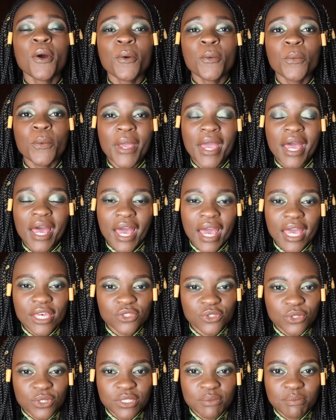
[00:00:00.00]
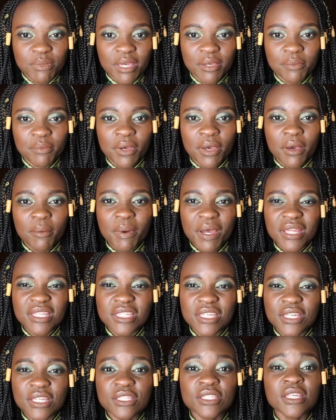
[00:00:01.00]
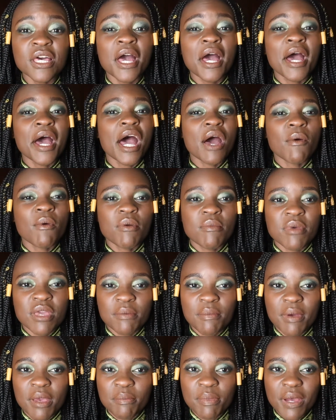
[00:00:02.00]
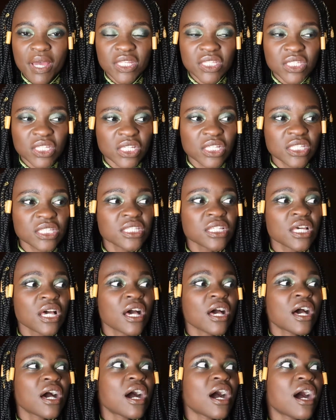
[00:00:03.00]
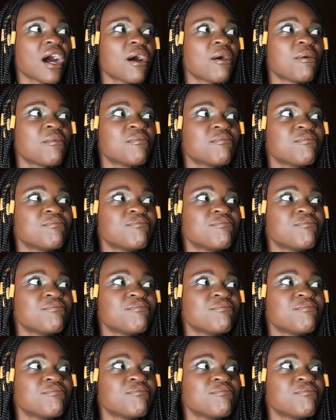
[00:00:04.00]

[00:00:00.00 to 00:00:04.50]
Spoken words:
where I source my patterns, how I make my patterns, how